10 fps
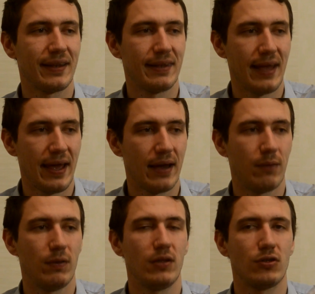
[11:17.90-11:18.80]
te
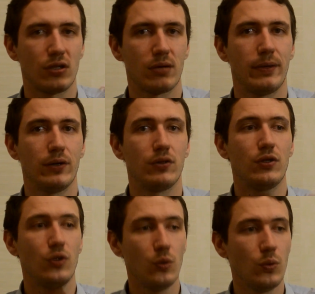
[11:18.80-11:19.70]
when you talk about
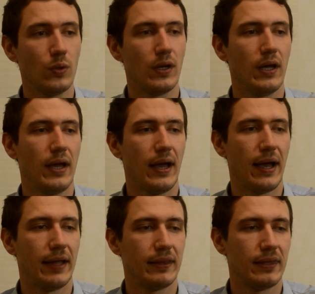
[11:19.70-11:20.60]
you,
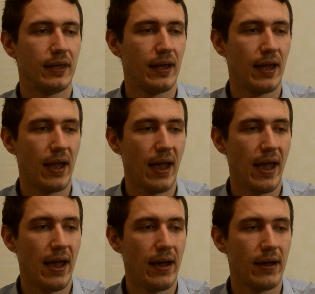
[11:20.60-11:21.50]
and
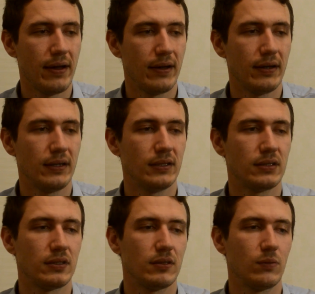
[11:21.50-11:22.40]
e
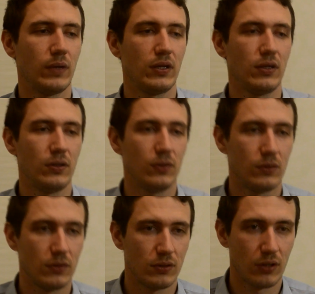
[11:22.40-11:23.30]
is when you
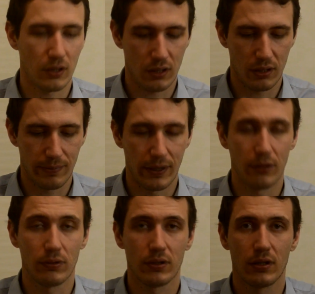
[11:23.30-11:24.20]
talk
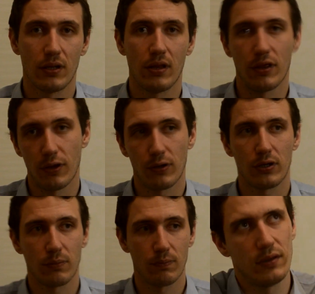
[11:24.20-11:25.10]
about the third
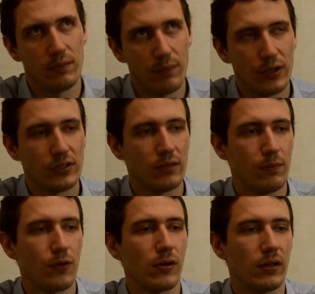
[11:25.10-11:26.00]
person
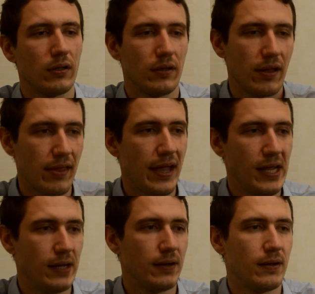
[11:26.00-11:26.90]
plural, they.